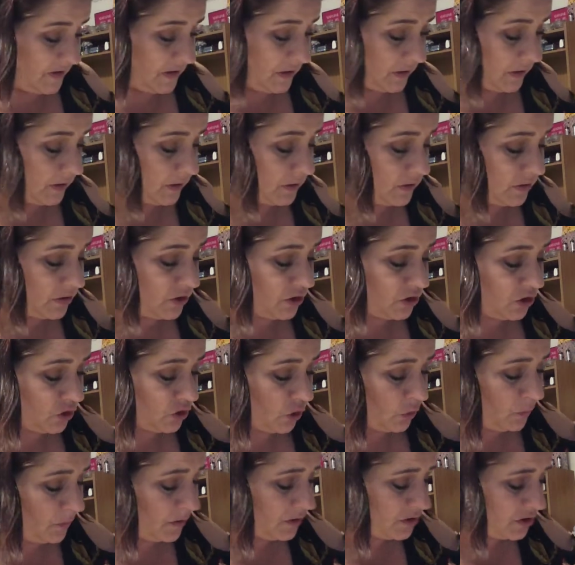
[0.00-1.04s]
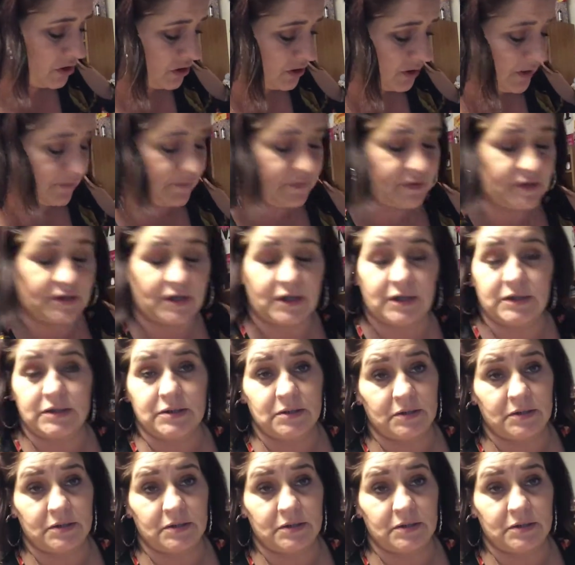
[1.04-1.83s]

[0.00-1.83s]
did so much stuff today.